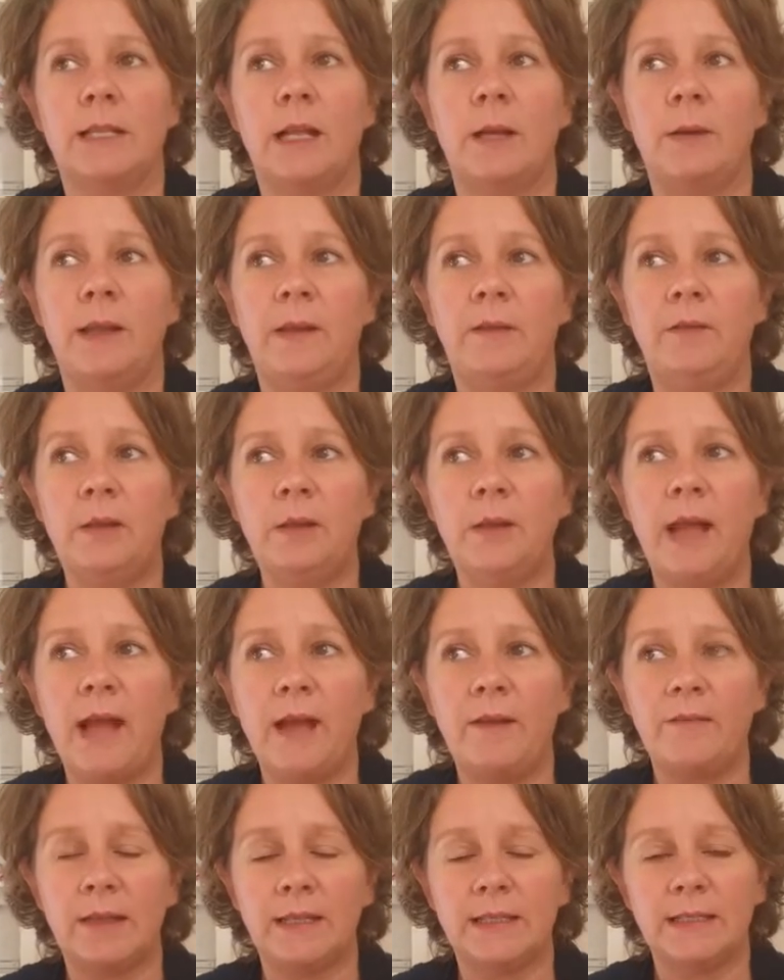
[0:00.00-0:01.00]
So if you
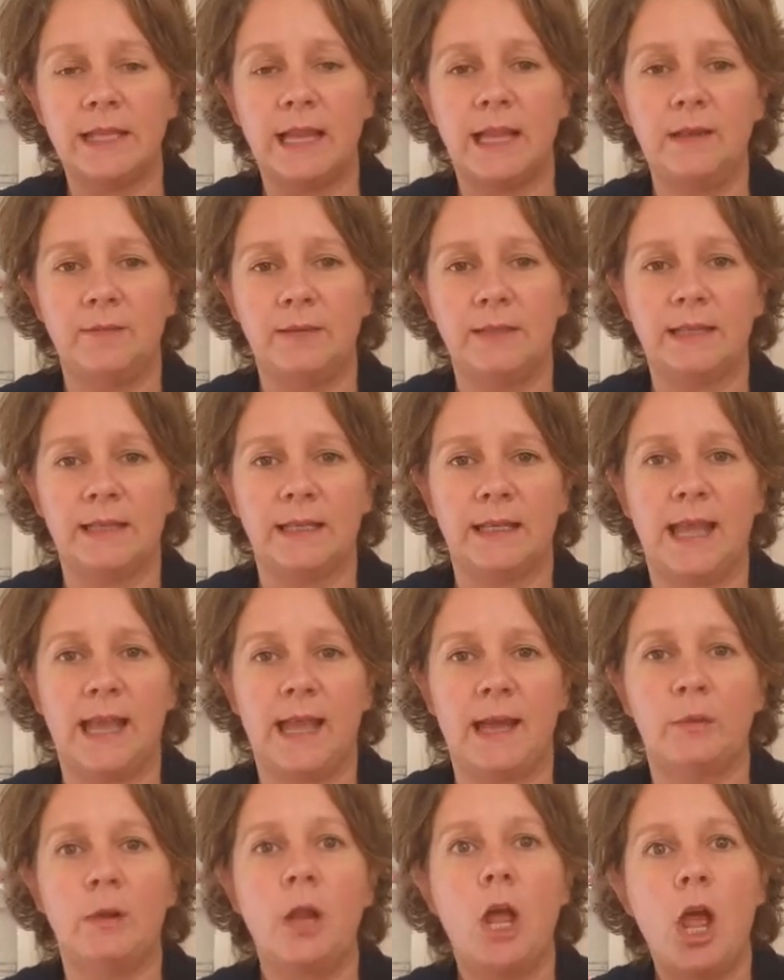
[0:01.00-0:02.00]
have a savings
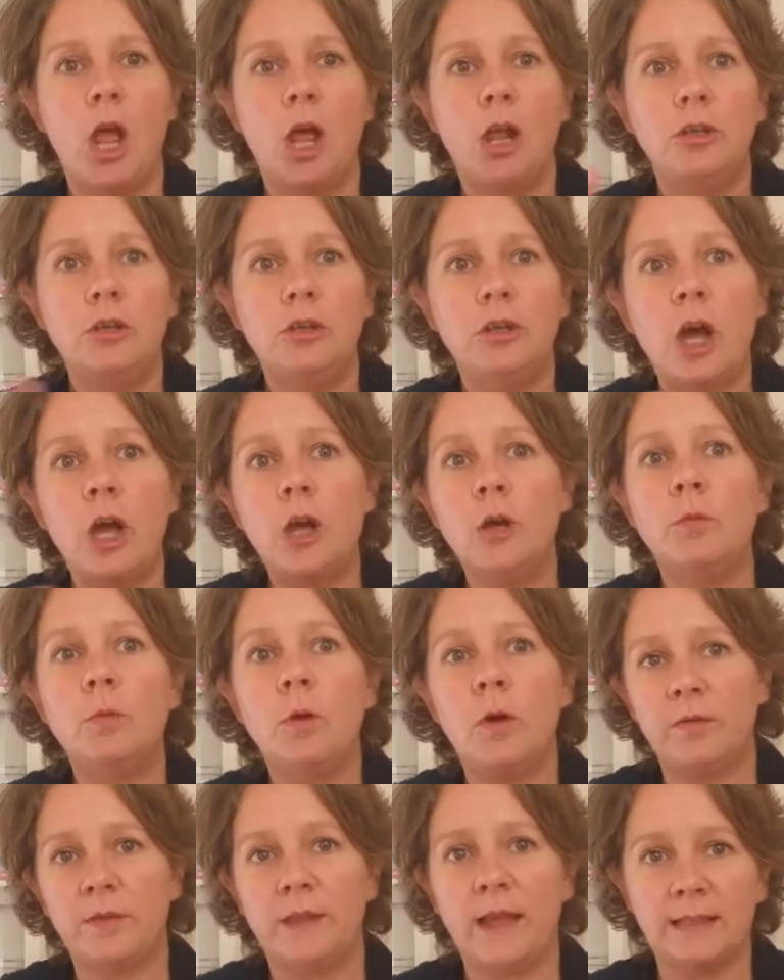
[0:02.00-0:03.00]
account, know
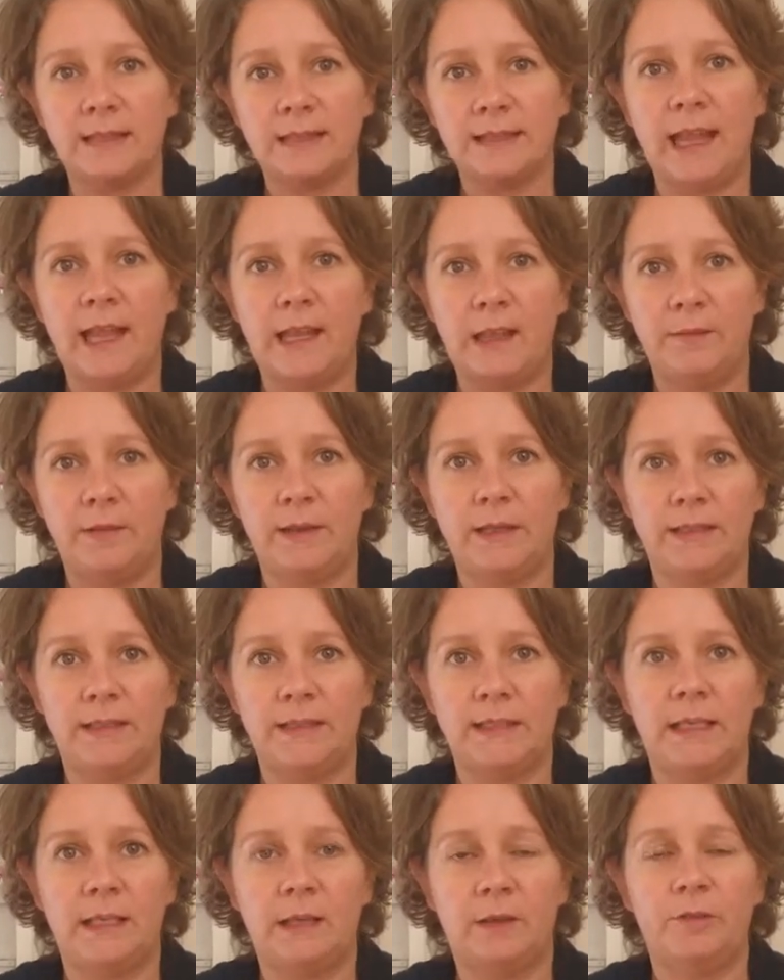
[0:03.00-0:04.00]
what that
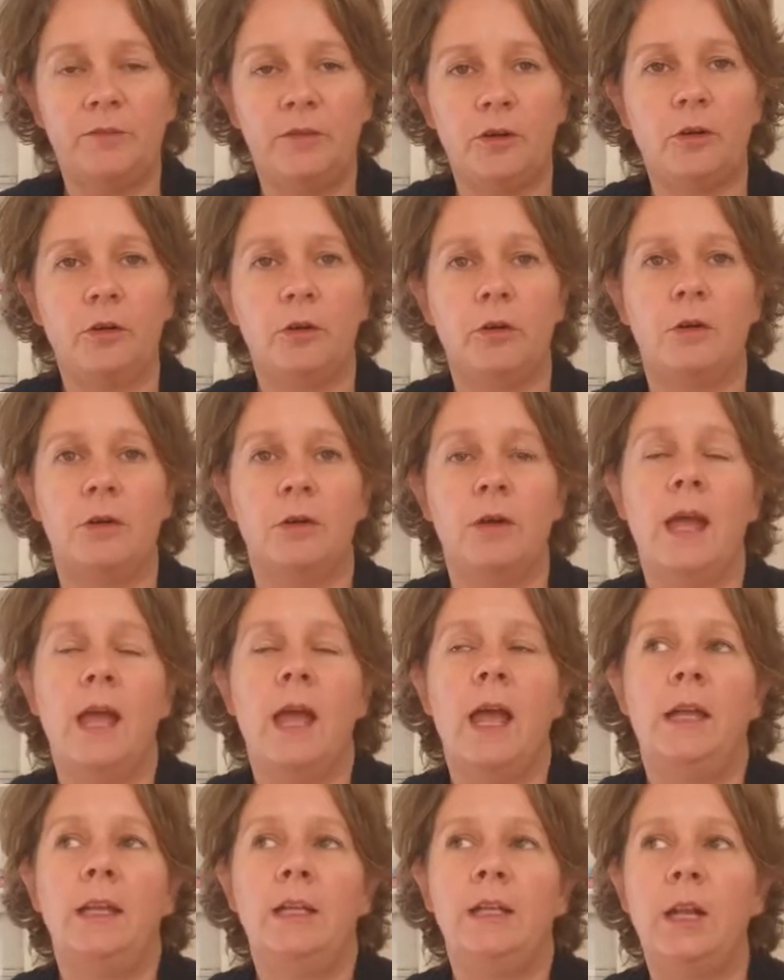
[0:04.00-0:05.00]
savings is for.
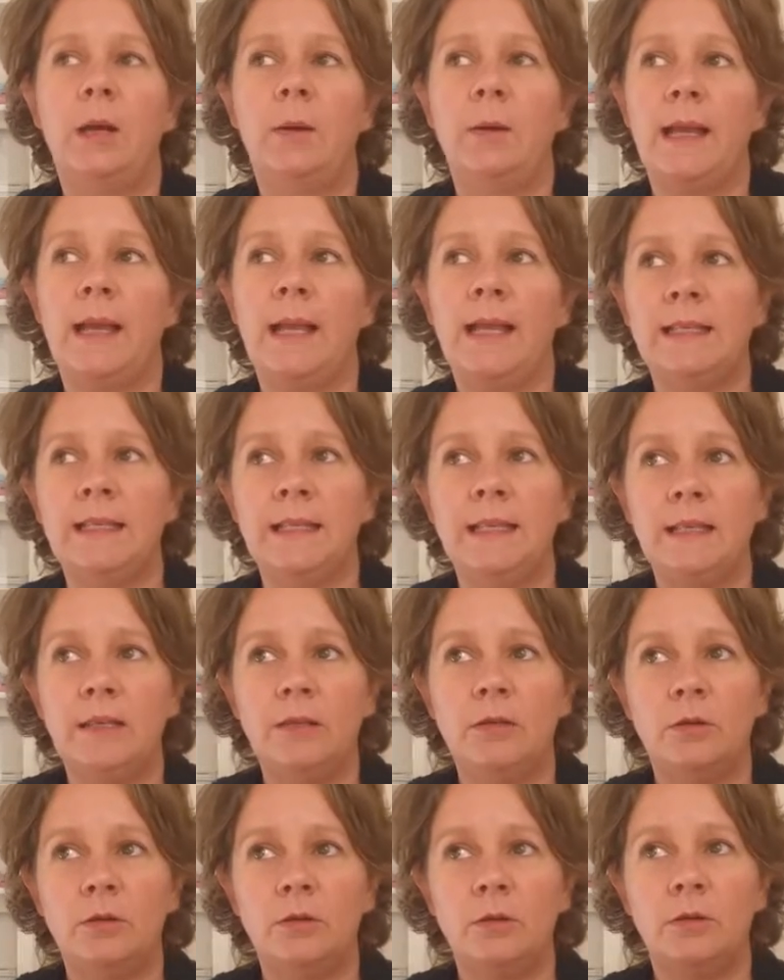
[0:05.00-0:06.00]
You know, is it
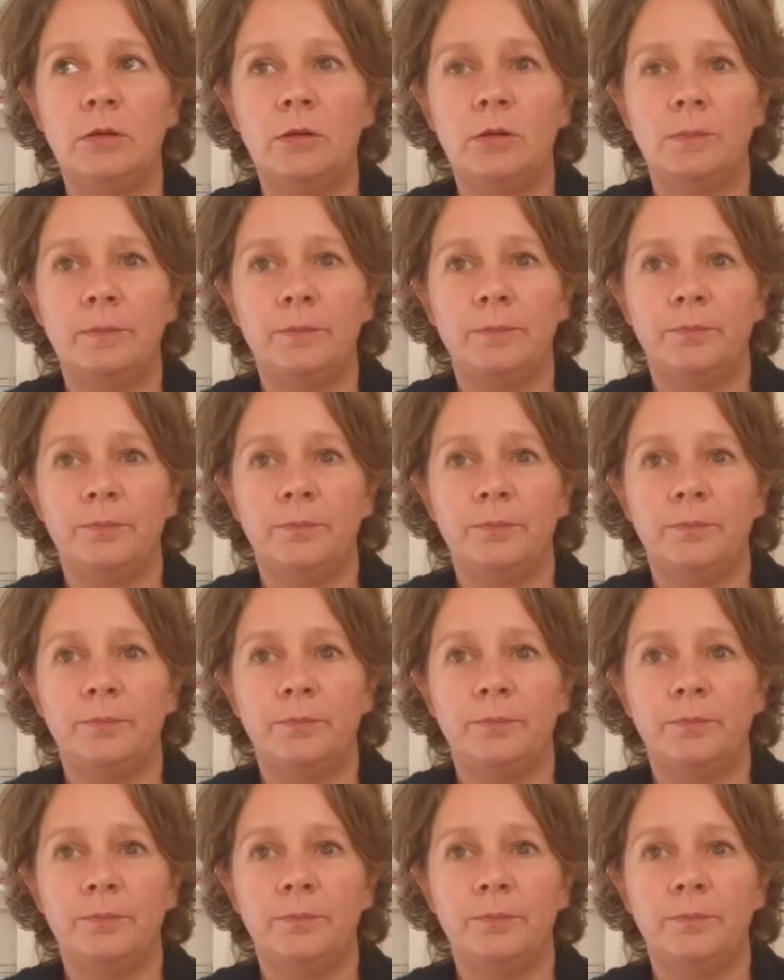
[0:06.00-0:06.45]
your